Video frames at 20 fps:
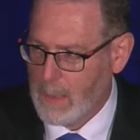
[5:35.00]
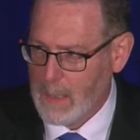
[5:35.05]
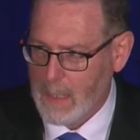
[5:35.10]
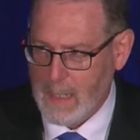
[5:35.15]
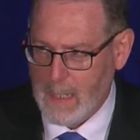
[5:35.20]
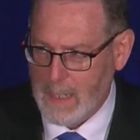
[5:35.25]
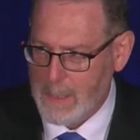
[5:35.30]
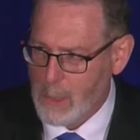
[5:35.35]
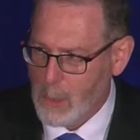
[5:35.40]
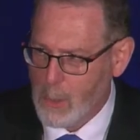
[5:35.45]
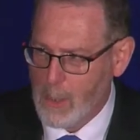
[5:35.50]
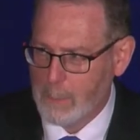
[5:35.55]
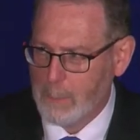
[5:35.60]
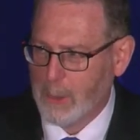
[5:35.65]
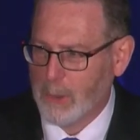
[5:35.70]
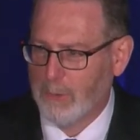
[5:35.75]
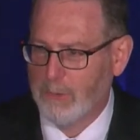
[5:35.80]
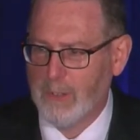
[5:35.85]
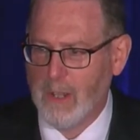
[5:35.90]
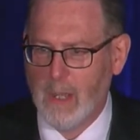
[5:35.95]
I know I'm
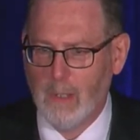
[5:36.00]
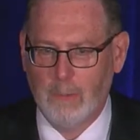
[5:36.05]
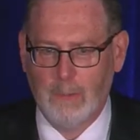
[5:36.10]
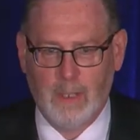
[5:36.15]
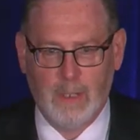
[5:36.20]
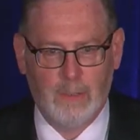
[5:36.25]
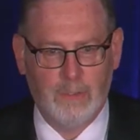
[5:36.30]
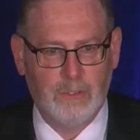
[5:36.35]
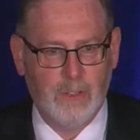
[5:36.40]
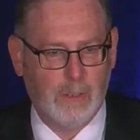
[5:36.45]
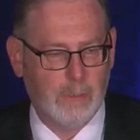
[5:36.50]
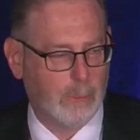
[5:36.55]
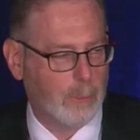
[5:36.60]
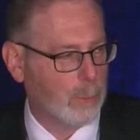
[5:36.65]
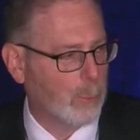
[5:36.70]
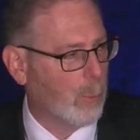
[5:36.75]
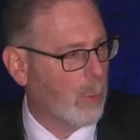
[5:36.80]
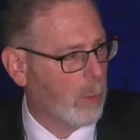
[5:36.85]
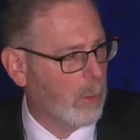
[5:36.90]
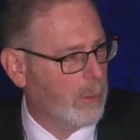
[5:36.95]
going to sound like Senator
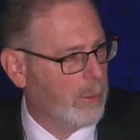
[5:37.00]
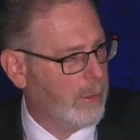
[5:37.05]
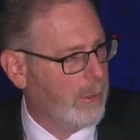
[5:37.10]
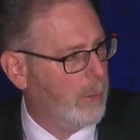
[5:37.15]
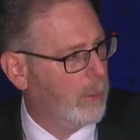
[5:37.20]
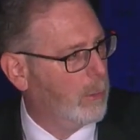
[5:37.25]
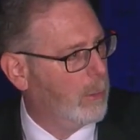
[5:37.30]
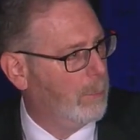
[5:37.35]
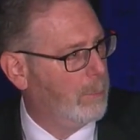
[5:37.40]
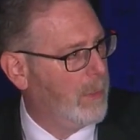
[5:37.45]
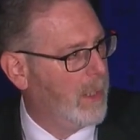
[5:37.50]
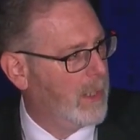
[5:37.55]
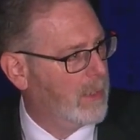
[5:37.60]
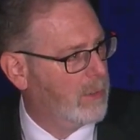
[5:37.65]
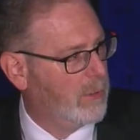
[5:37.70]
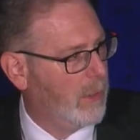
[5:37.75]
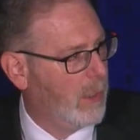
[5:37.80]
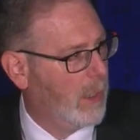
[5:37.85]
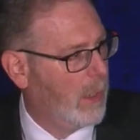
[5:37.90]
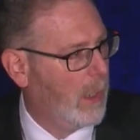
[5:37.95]
Warren here a
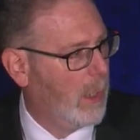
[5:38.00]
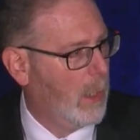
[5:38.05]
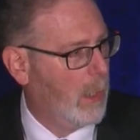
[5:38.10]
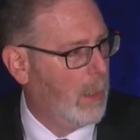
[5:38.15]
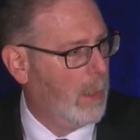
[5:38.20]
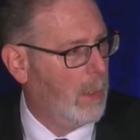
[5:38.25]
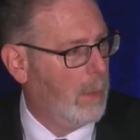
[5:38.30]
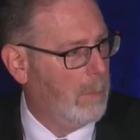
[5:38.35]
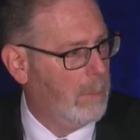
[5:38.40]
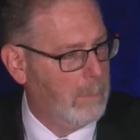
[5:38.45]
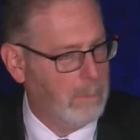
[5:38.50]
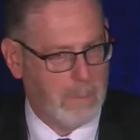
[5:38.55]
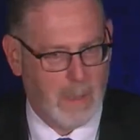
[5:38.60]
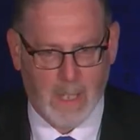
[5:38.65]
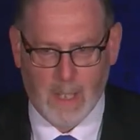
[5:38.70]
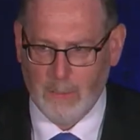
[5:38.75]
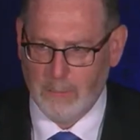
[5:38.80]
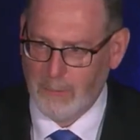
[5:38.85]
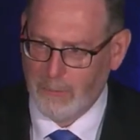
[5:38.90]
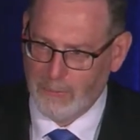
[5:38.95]
bit, but
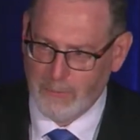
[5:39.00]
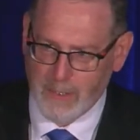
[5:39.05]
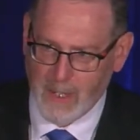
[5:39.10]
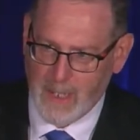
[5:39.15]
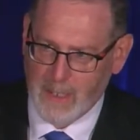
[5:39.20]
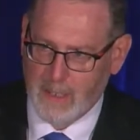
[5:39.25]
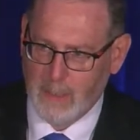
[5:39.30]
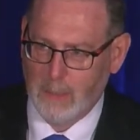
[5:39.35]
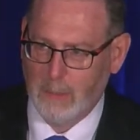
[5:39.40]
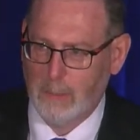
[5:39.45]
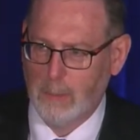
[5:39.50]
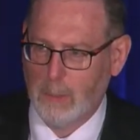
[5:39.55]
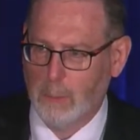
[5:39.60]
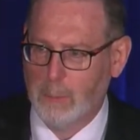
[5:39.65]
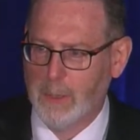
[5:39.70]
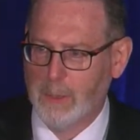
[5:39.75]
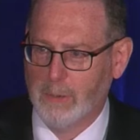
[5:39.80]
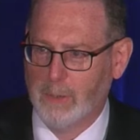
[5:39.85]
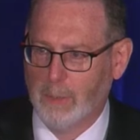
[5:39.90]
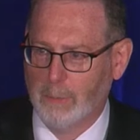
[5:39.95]
I'll just take it a little
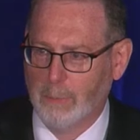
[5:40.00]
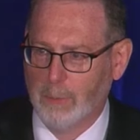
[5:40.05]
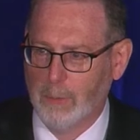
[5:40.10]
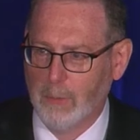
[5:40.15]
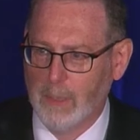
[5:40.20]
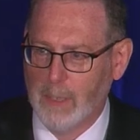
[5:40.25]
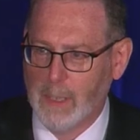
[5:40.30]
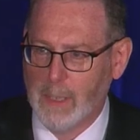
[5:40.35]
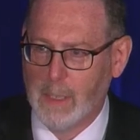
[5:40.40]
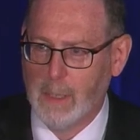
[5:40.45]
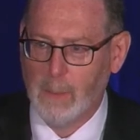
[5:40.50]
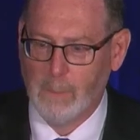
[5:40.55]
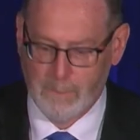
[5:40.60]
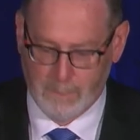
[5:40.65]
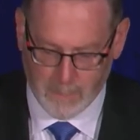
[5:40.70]
bit differently.